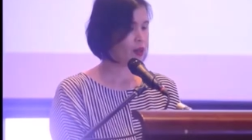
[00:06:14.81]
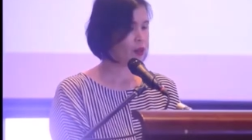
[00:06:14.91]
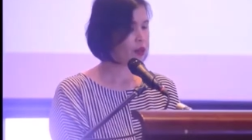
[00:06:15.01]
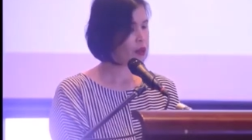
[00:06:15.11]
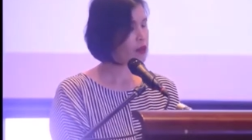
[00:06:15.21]

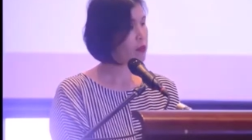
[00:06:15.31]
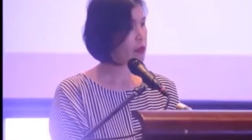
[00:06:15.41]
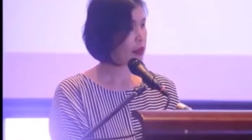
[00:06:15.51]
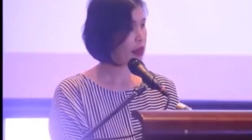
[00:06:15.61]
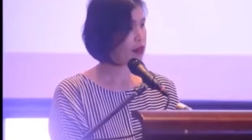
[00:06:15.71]
When we were
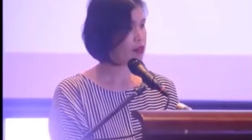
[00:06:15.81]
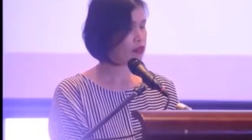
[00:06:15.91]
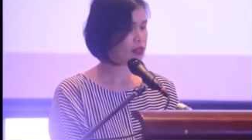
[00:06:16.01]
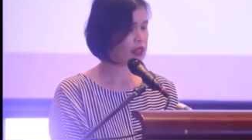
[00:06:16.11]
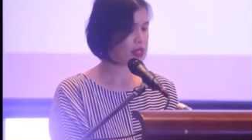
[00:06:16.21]
preparing
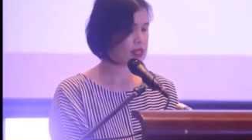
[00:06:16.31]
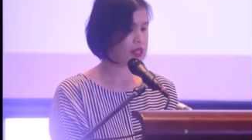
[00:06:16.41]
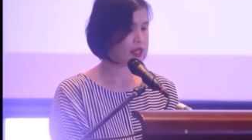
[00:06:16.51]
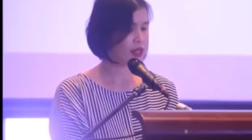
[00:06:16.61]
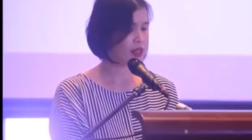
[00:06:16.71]
for the
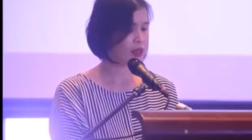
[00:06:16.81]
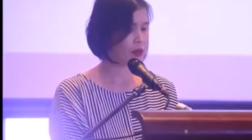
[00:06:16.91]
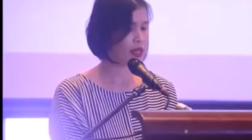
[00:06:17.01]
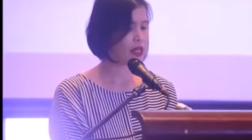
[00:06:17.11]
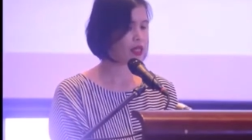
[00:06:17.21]
listing,
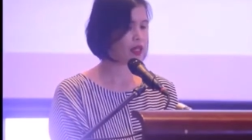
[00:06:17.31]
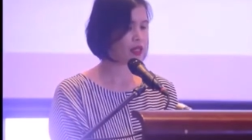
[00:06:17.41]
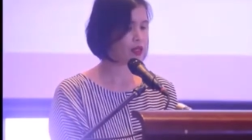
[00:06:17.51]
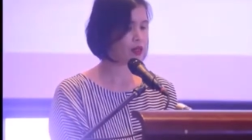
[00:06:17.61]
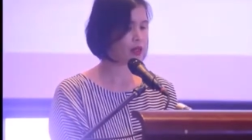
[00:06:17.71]
we
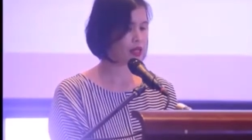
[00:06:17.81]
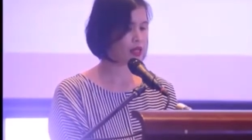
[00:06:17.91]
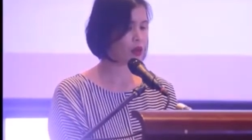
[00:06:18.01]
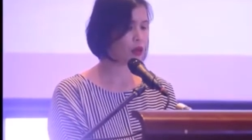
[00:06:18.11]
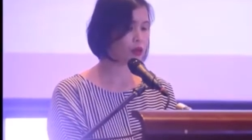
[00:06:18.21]
decided to list
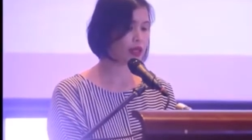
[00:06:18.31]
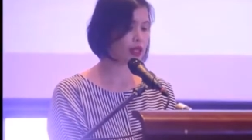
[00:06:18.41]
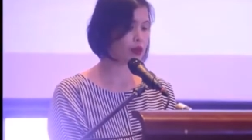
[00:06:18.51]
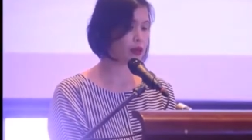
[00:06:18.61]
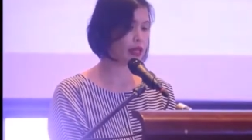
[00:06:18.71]
only
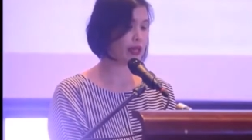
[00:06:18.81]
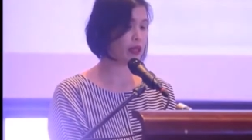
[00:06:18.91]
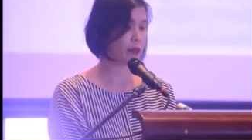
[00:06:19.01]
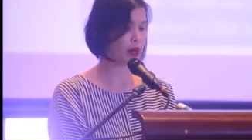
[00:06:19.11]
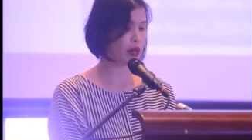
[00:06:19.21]
the retail
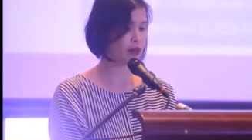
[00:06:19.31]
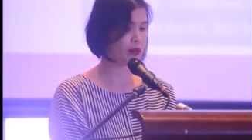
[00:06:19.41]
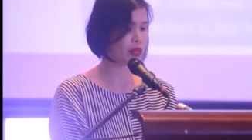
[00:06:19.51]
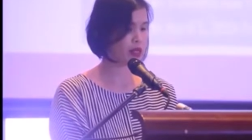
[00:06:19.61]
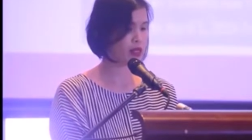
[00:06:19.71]
part of the
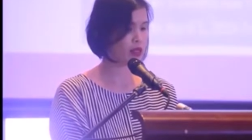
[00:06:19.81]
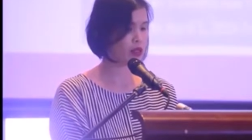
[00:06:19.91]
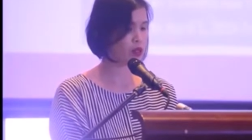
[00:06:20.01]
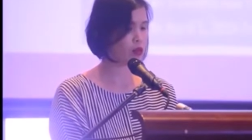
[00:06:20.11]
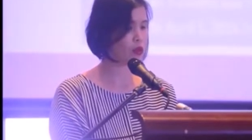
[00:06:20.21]
business
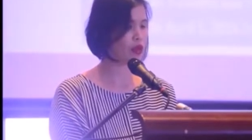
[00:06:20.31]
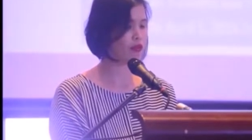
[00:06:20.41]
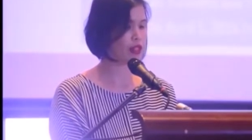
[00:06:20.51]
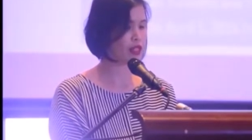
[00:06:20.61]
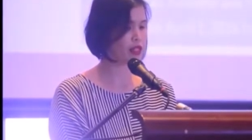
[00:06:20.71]
to more
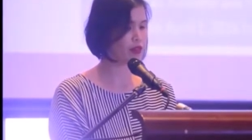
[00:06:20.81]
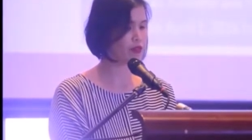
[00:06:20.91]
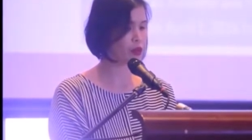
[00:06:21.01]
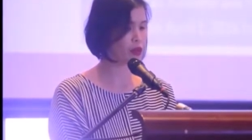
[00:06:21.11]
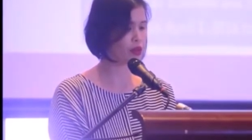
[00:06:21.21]
efficiently
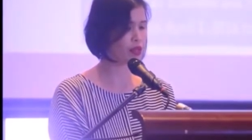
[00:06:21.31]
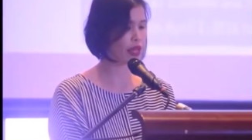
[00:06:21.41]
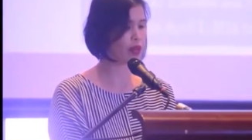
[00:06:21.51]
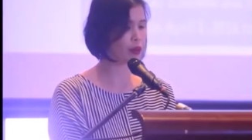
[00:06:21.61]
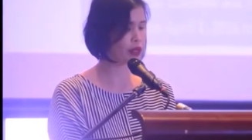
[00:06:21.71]
focus the
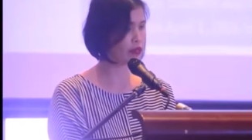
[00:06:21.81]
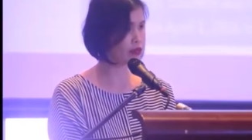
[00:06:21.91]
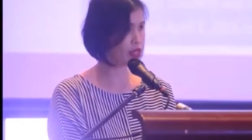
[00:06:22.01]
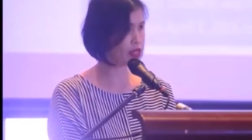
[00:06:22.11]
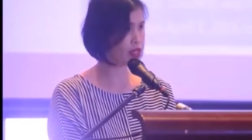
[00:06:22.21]
equity
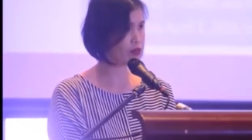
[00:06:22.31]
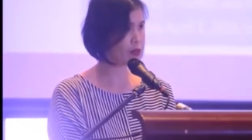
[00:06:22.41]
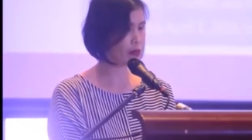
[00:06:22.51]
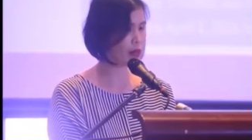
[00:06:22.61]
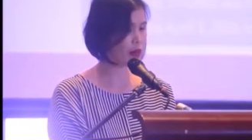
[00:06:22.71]
funds from
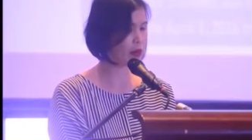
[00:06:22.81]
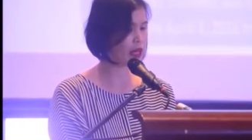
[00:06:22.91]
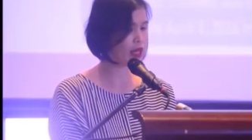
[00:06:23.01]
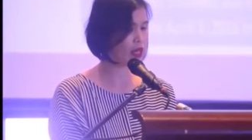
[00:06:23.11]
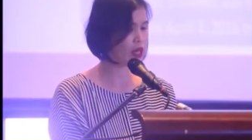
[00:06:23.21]
the
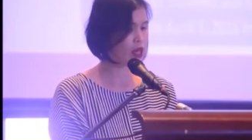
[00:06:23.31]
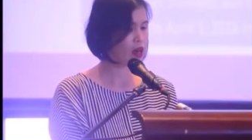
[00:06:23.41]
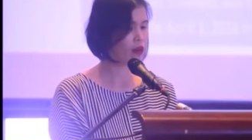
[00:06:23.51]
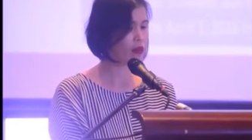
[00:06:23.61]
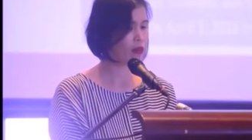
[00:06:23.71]
public
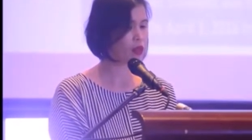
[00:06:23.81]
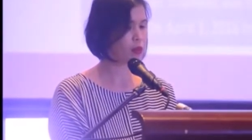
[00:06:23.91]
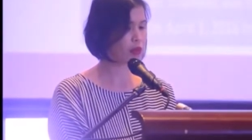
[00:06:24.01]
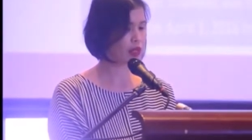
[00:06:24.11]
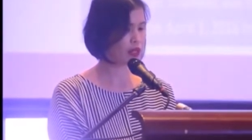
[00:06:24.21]
on the most
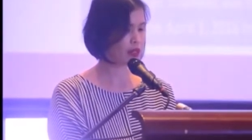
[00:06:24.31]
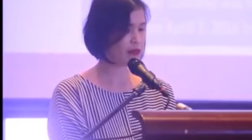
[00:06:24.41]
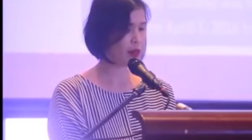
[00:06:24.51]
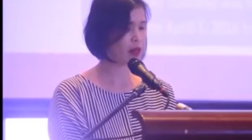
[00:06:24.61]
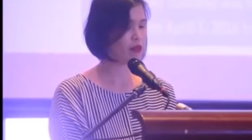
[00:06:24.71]
productive
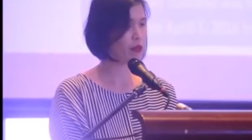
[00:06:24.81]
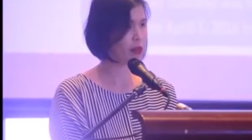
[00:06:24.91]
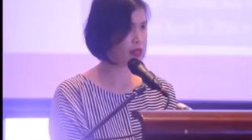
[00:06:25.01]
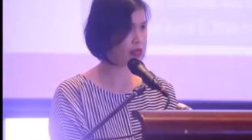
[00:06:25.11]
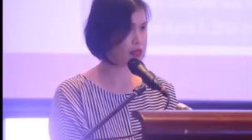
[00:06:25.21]
part of the
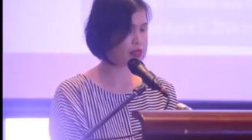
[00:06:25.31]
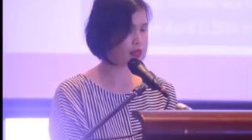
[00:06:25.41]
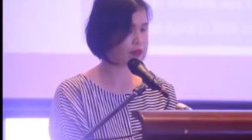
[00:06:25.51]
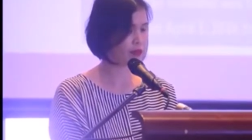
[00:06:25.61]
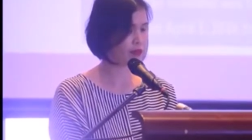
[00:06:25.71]
business.